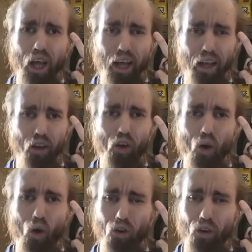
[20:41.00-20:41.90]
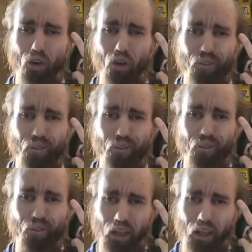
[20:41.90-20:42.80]
and the Cult of
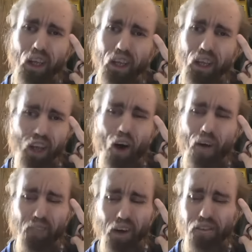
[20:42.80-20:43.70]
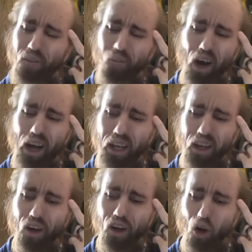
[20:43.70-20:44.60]
43. Y'all are a bunch of
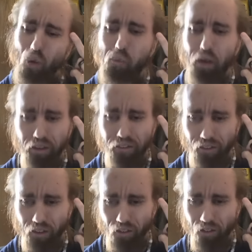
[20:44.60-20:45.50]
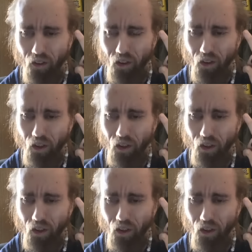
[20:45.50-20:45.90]
whiny little bitches.